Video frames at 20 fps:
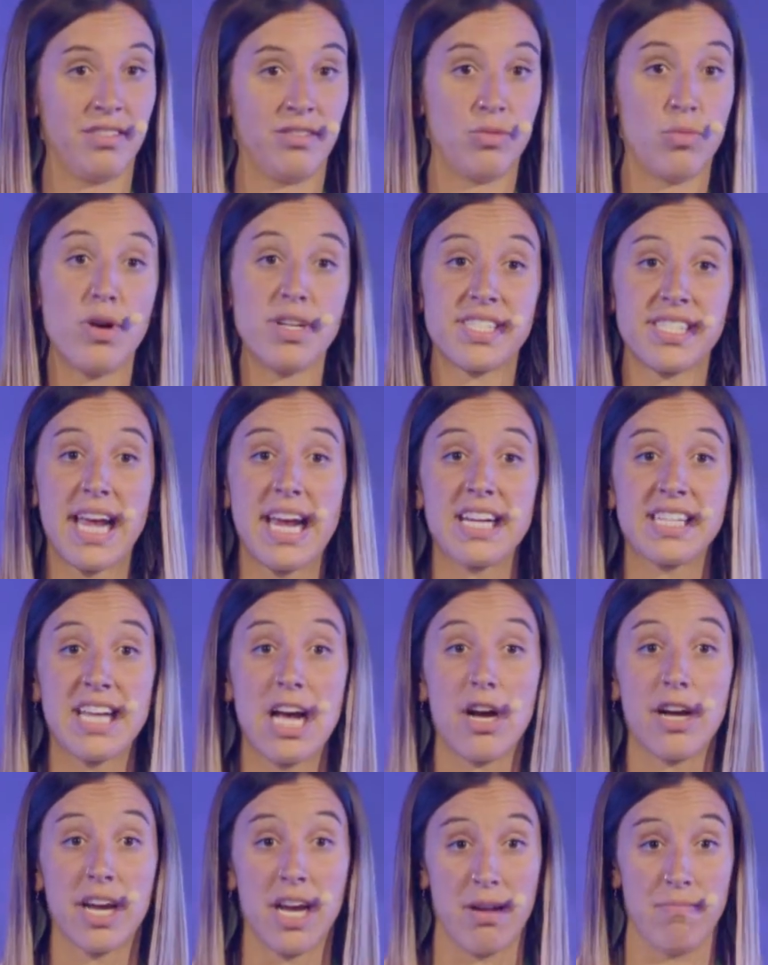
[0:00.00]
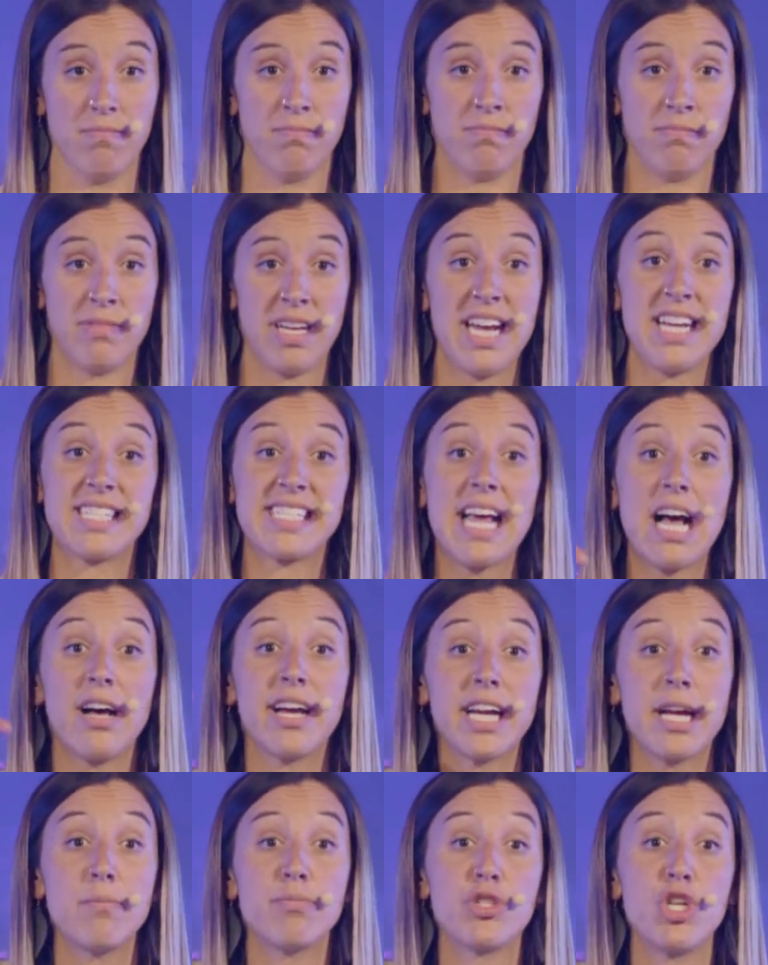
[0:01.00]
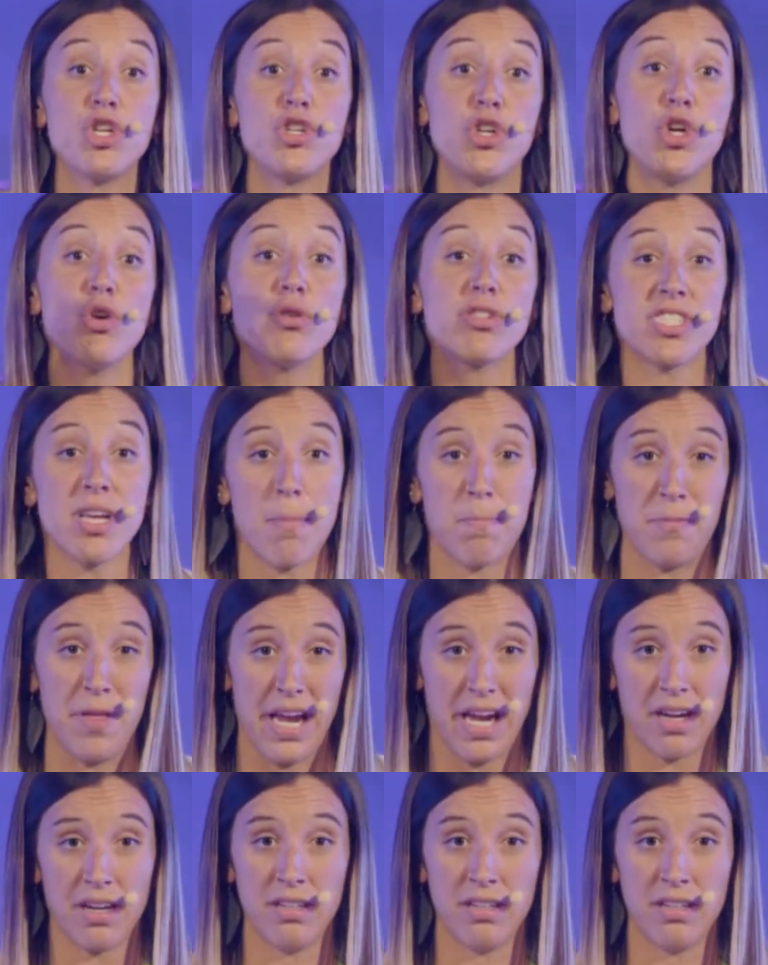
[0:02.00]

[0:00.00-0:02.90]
What's Satan telling him? He's telling him to do something.